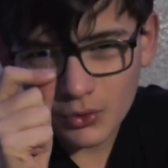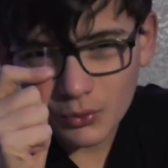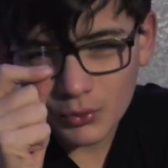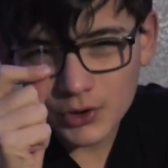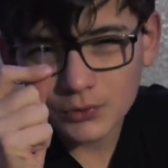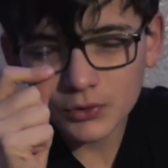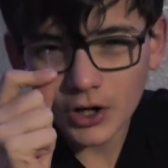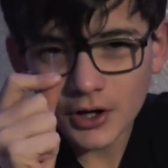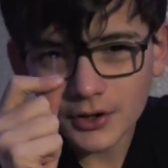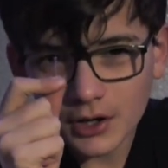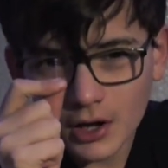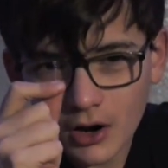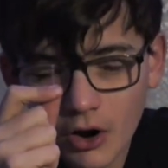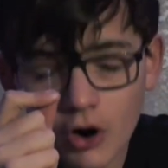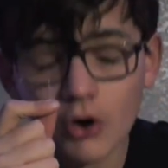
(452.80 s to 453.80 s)
we run
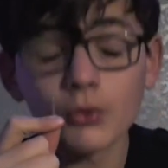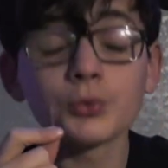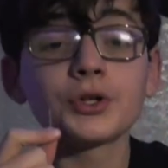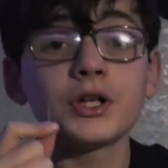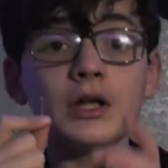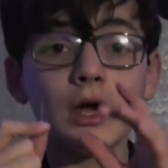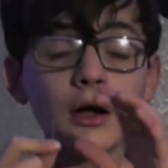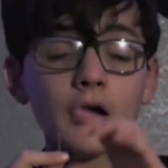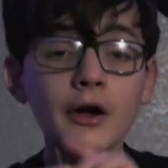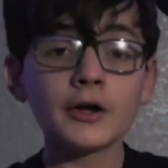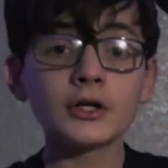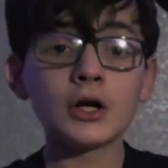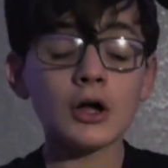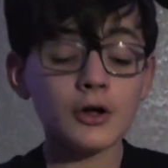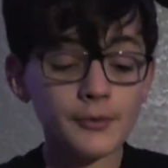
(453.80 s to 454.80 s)
only
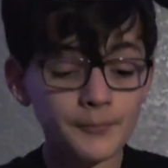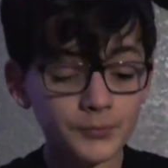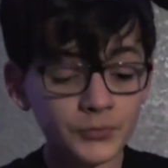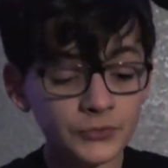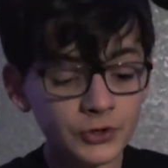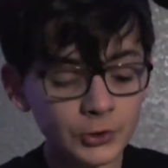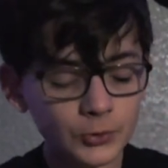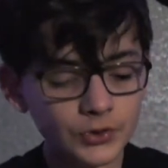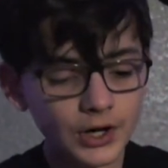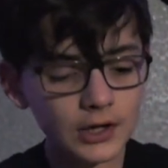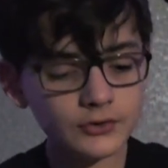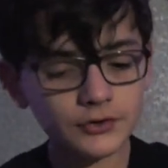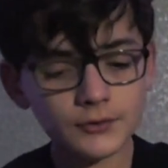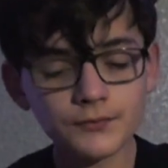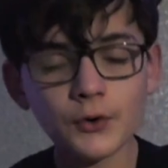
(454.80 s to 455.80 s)

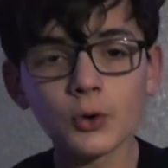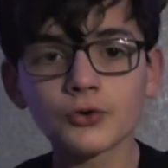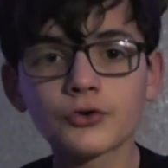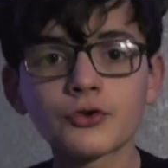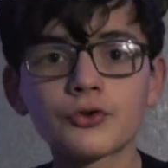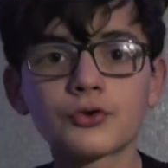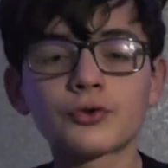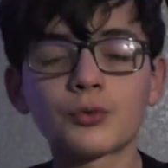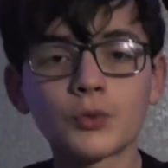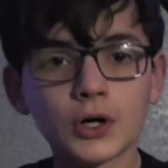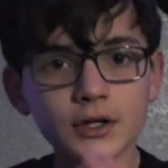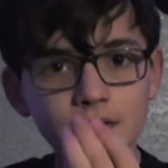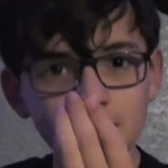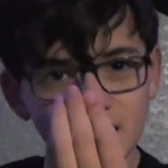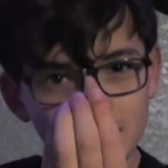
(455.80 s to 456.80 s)
2,000 volts through
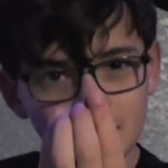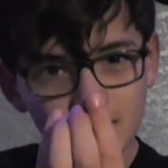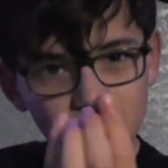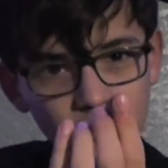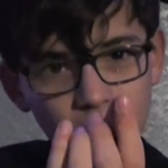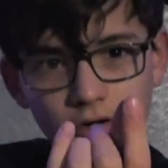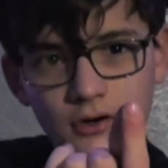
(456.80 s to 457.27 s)
one of these.